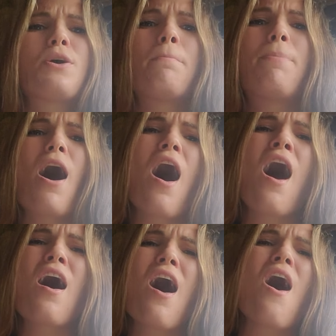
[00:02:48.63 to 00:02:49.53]
a
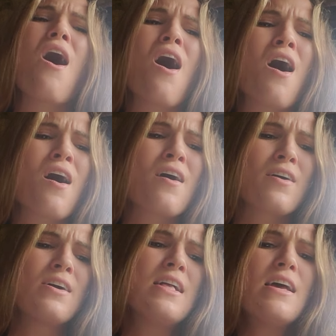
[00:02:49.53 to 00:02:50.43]
bore
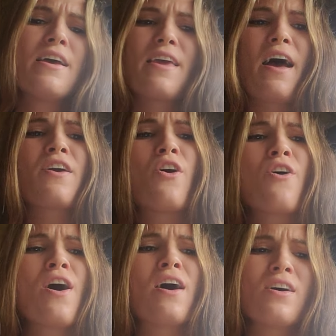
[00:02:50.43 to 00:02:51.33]
Yeah,
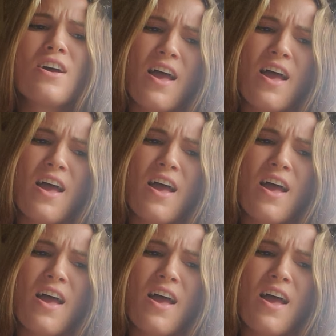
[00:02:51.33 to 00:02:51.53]
you're a